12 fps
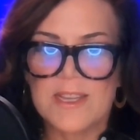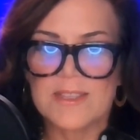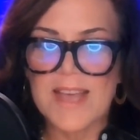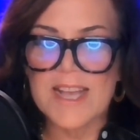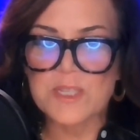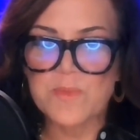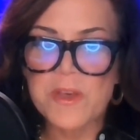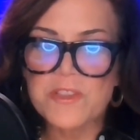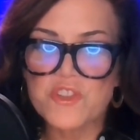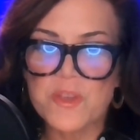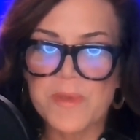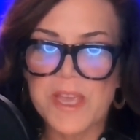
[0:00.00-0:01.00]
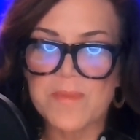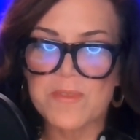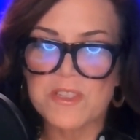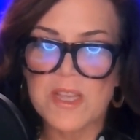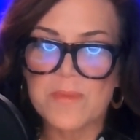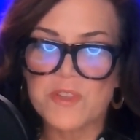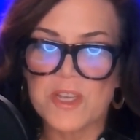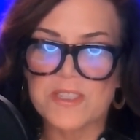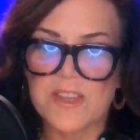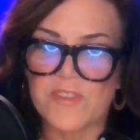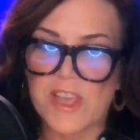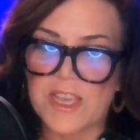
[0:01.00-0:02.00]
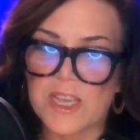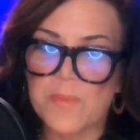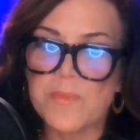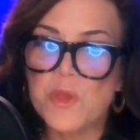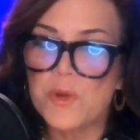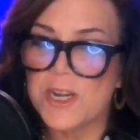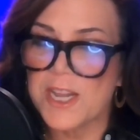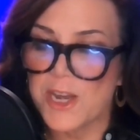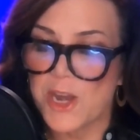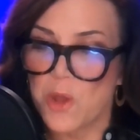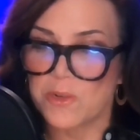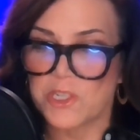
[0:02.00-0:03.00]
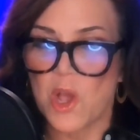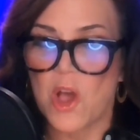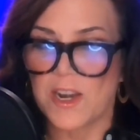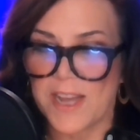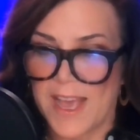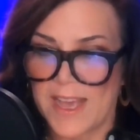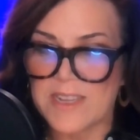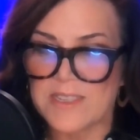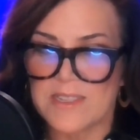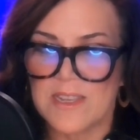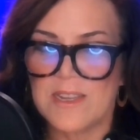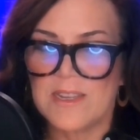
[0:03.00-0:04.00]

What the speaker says: Last month, she became the subject of a community note on X,